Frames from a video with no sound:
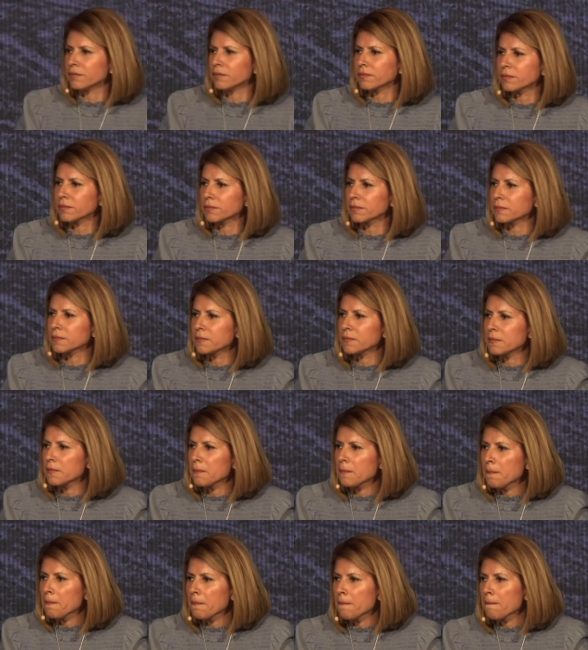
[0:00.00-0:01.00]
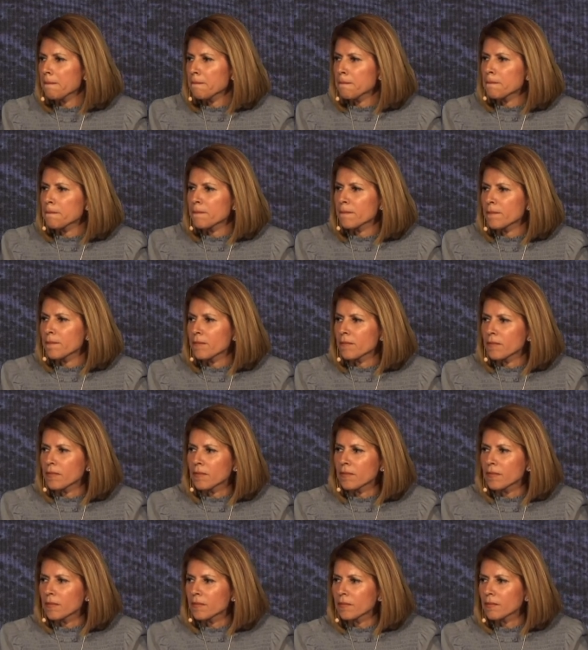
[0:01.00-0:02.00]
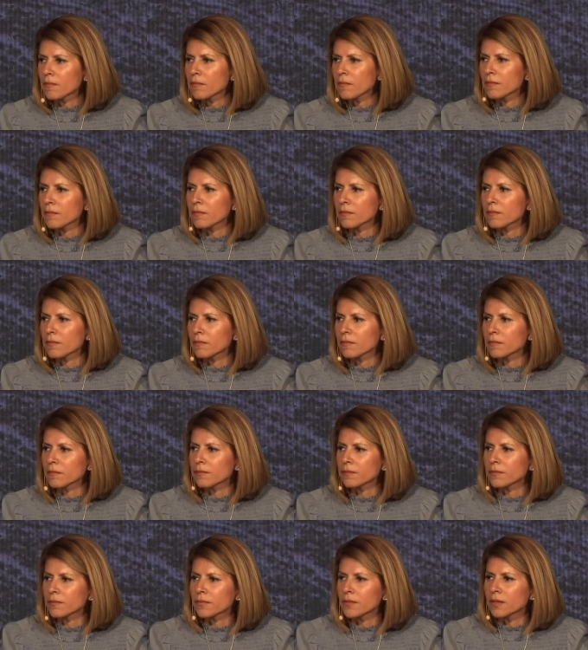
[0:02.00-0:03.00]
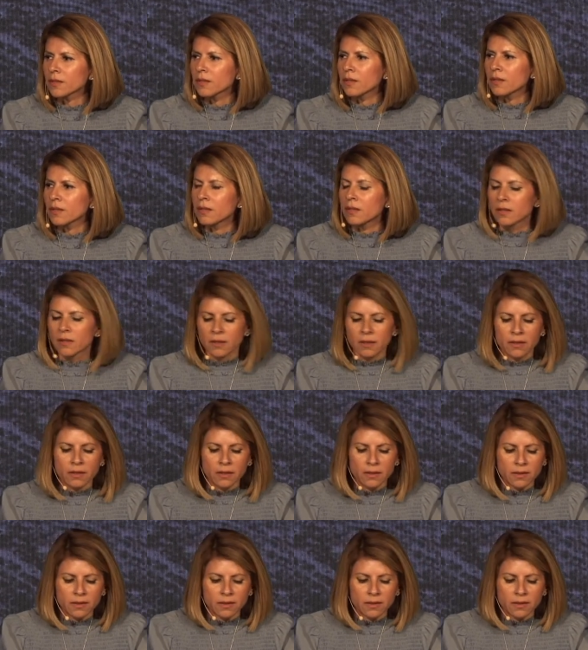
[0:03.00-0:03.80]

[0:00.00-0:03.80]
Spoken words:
(no one is talking)